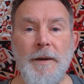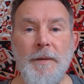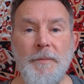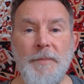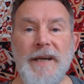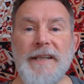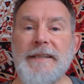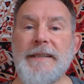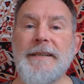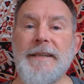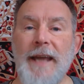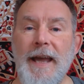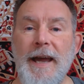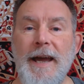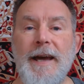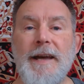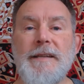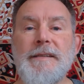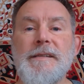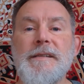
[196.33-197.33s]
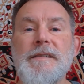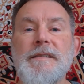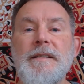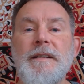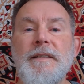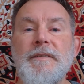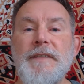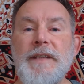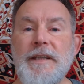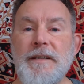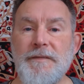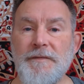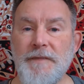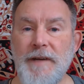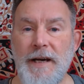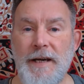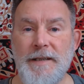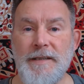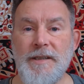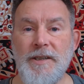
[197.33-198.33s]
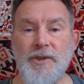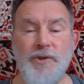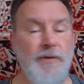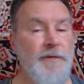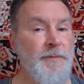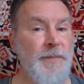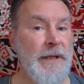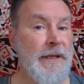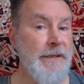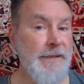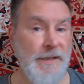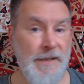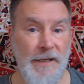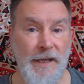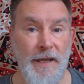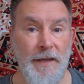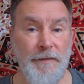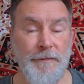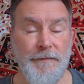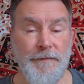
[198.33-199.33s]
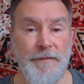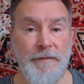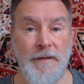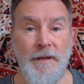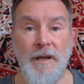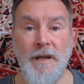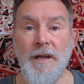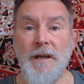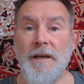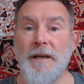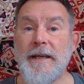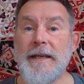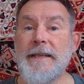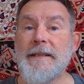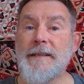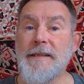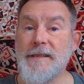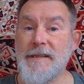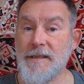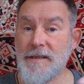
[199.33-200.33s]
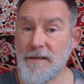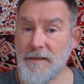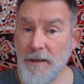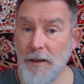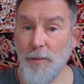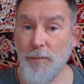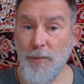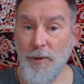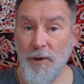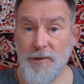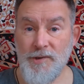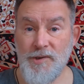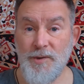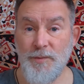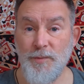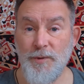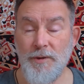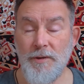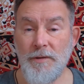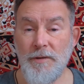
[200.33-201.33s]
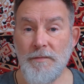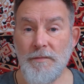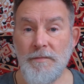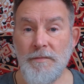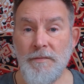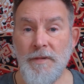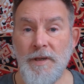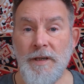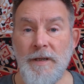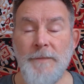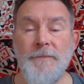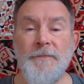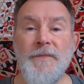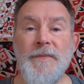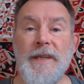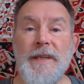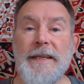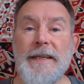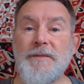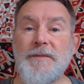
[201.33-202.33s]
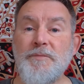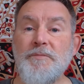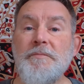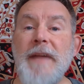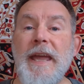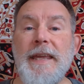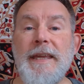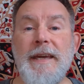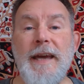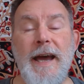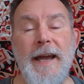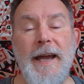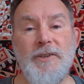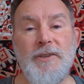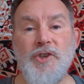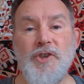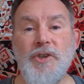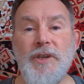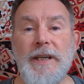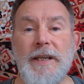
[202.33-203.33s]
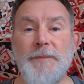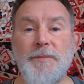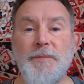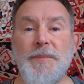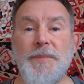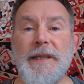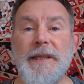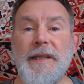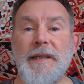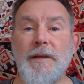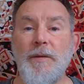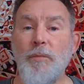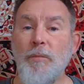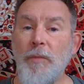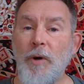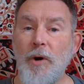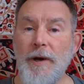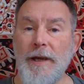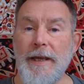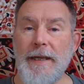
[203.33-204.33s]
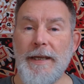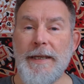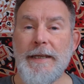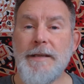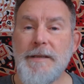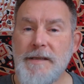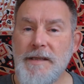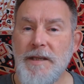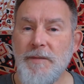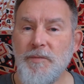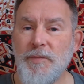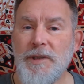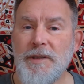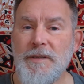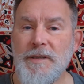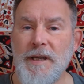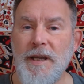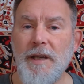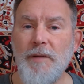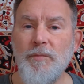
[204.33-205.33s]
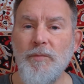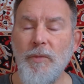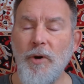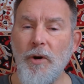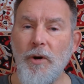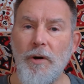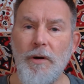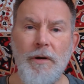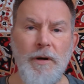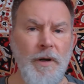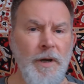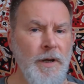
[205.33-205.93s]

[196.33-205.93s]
but it has the advantage of being safe. It is still possible. It may actually be more intimate and more